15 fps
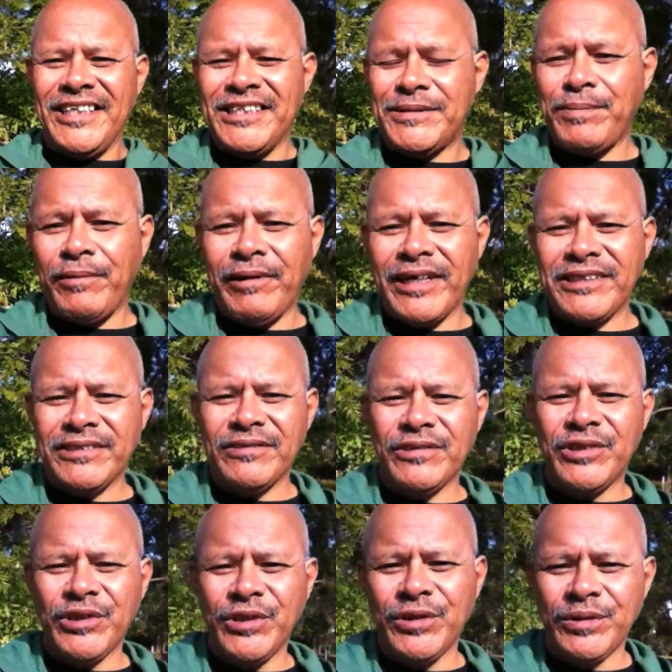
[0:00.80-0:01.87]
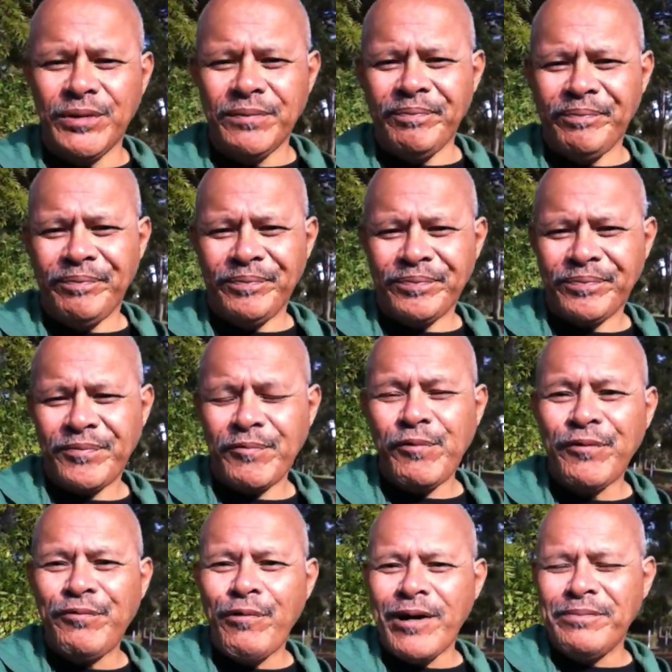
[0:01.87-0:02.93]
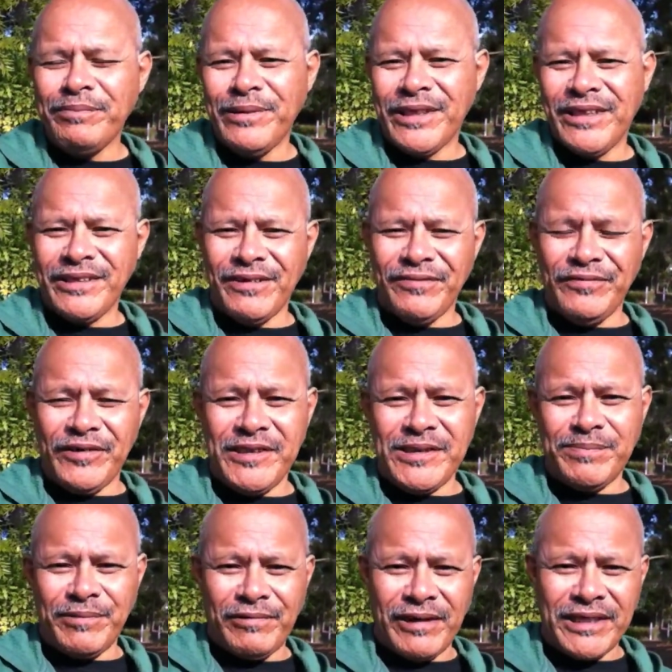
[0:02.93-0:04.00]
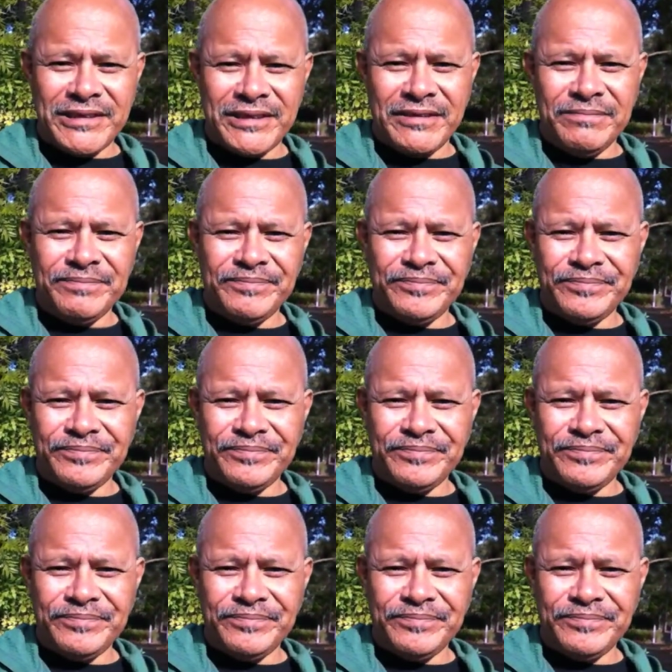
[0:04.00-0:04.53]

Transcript: inspirational dude with 1 minute of inspiration.